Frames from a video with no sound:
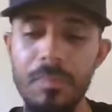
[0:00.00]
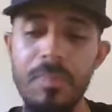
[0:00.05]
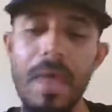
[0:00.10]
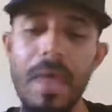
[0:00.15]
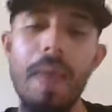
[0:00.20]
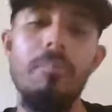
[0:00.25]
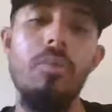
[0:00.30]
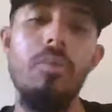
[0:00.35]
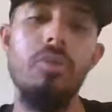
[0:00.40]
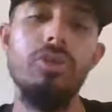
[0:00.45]

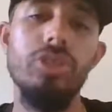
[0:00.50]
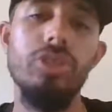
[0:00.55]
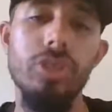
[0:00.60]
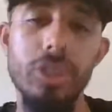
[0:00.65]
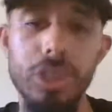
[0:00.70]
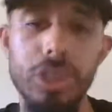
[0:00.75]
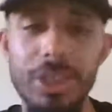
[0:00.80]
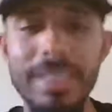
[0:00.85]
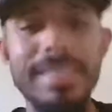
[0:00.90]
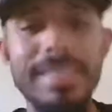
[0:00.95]
That portion of
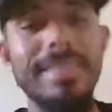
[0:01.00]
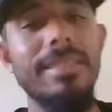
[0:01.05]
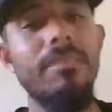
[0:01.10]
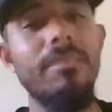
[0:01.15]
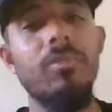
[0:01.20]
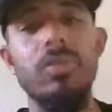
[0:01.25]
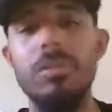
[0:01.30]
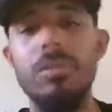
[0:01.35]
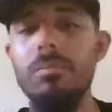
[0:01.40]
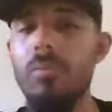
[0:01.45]
your season is the
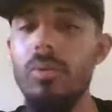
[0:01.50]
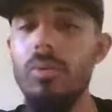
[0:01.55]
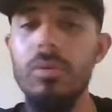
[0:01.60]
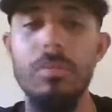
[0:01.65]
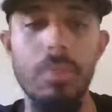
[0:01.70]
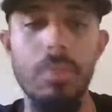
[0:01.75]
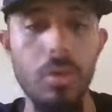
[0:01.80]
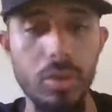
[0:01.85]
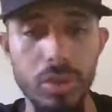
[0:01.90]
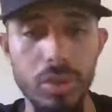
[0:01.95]
most
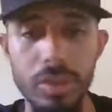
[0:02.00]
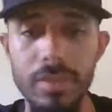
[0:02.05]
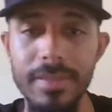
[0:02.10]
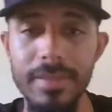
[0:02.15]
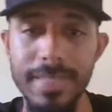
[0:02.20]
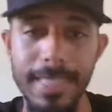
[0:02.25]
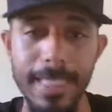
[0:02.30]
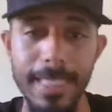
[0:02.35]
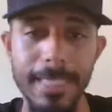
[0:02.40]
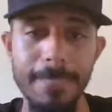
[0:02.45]
important portion of
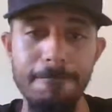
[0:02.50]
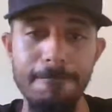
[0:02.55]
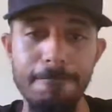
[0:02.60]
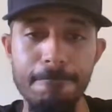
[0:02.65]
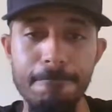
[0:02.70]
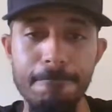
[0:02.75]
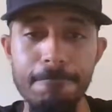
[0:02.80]
the season.